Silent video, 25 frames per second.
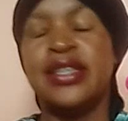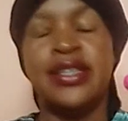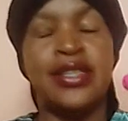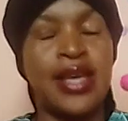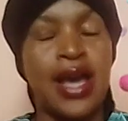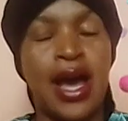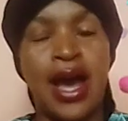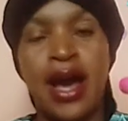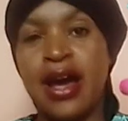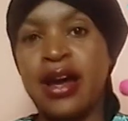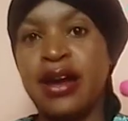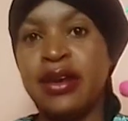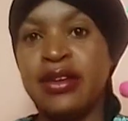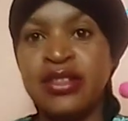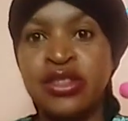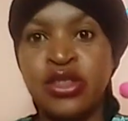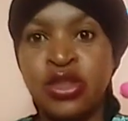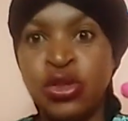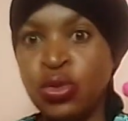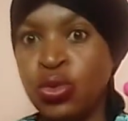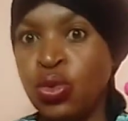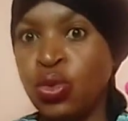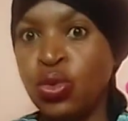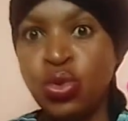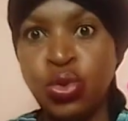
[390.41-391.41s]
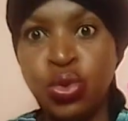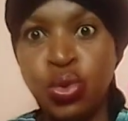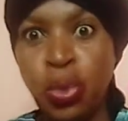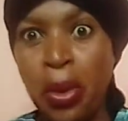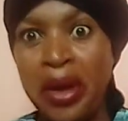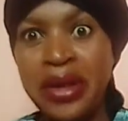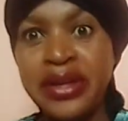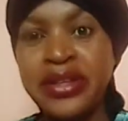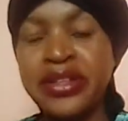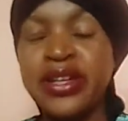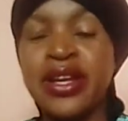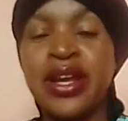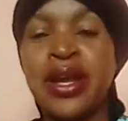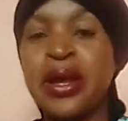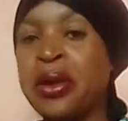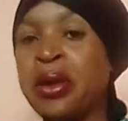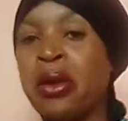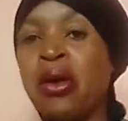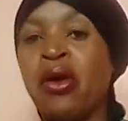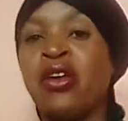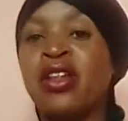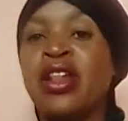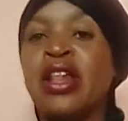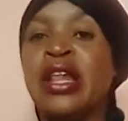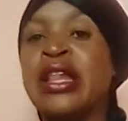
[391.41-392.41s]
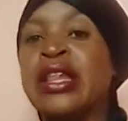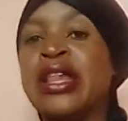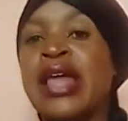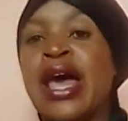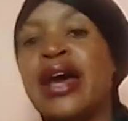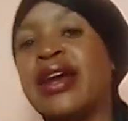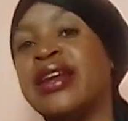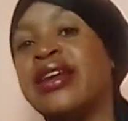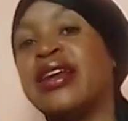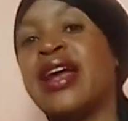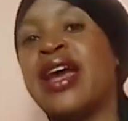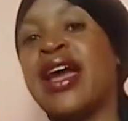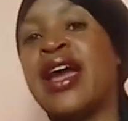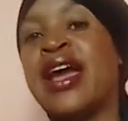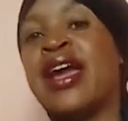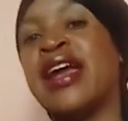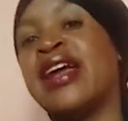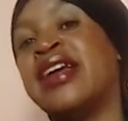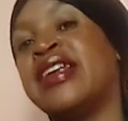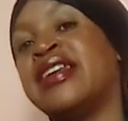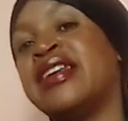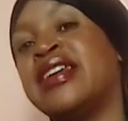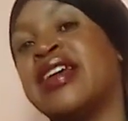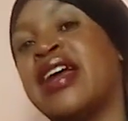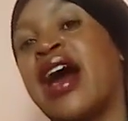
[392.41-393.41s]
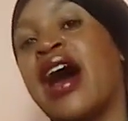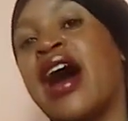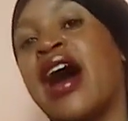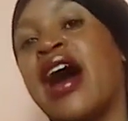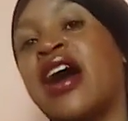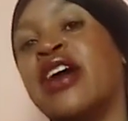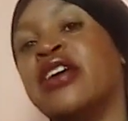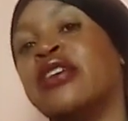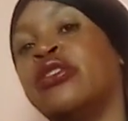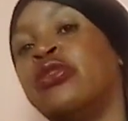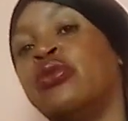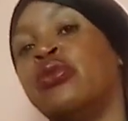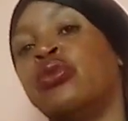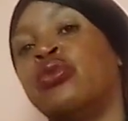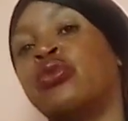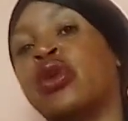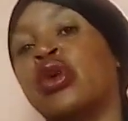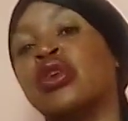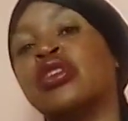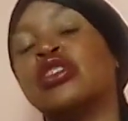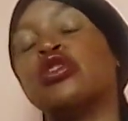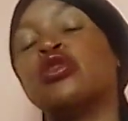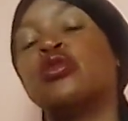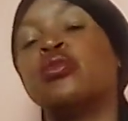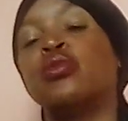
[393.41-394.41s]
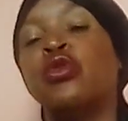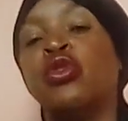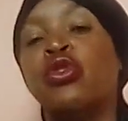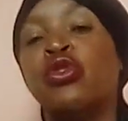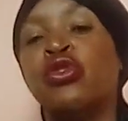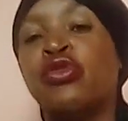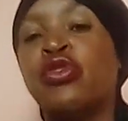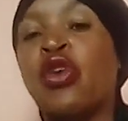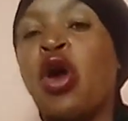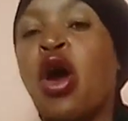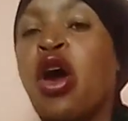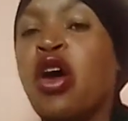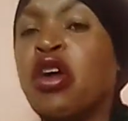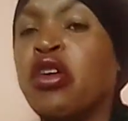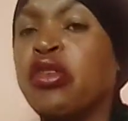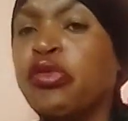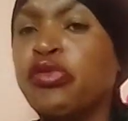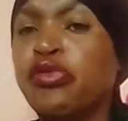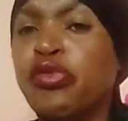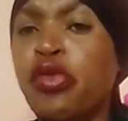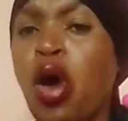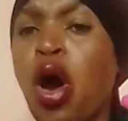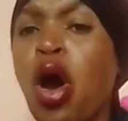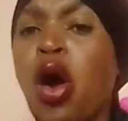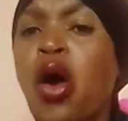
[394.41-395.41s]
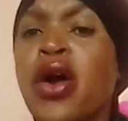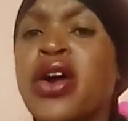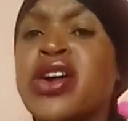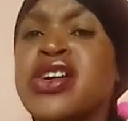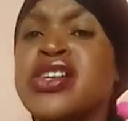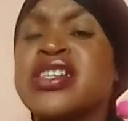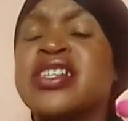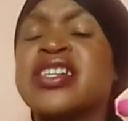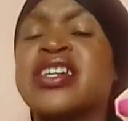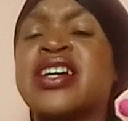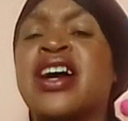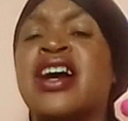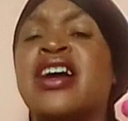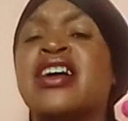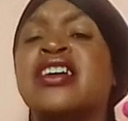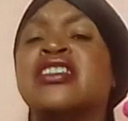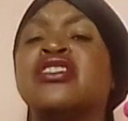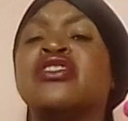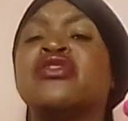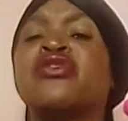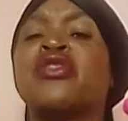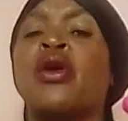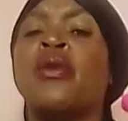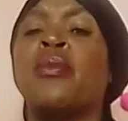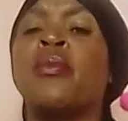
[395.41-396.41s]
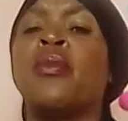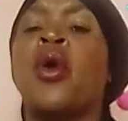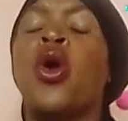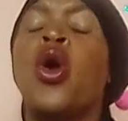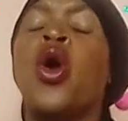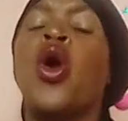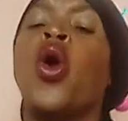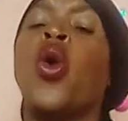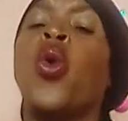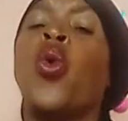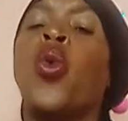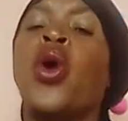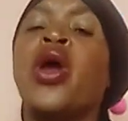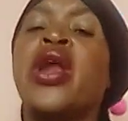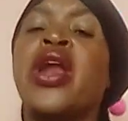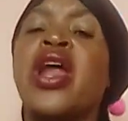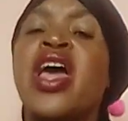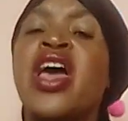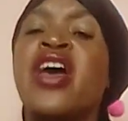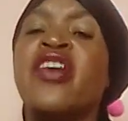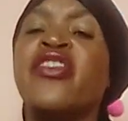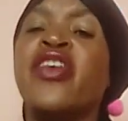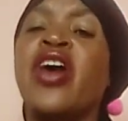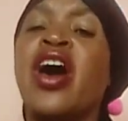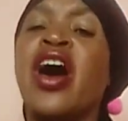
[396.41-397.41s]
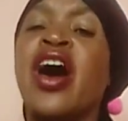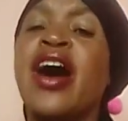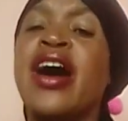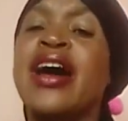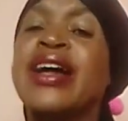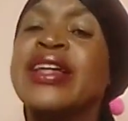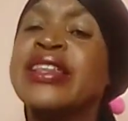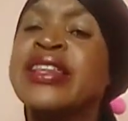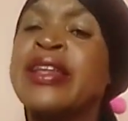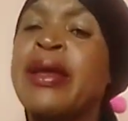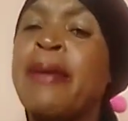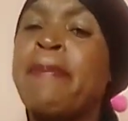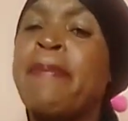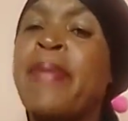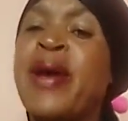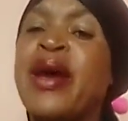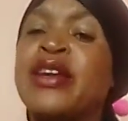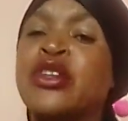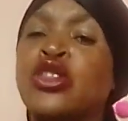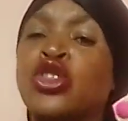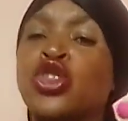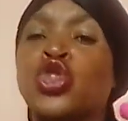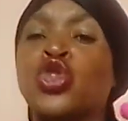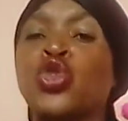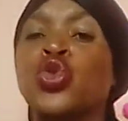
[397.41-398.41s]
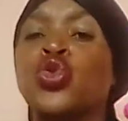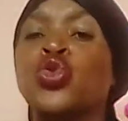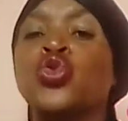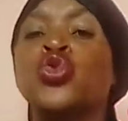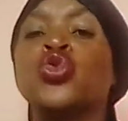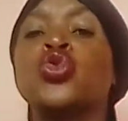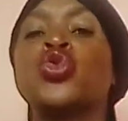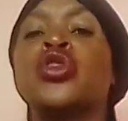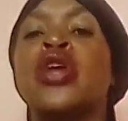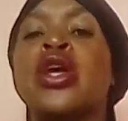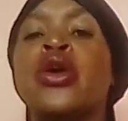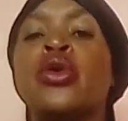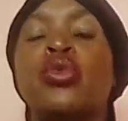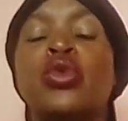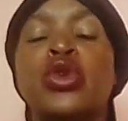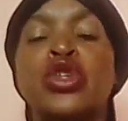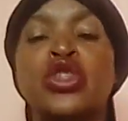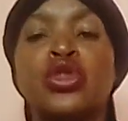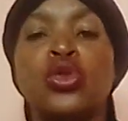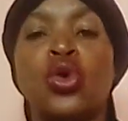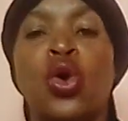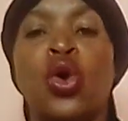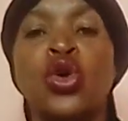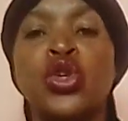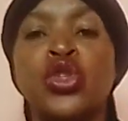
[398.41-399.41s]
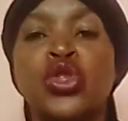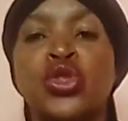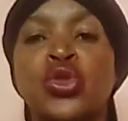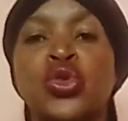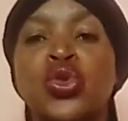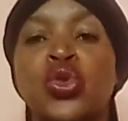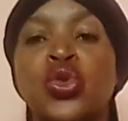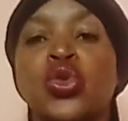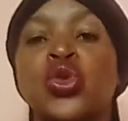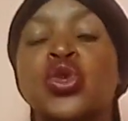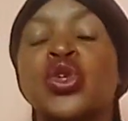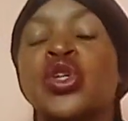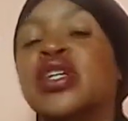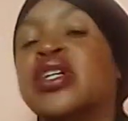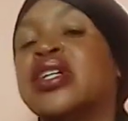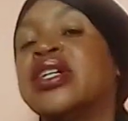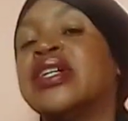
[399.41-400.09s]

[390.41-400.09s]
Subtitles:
yeah, you sweat and all of that, and yeah, you get to move forward, guys, from whatever the bad juju they washed on you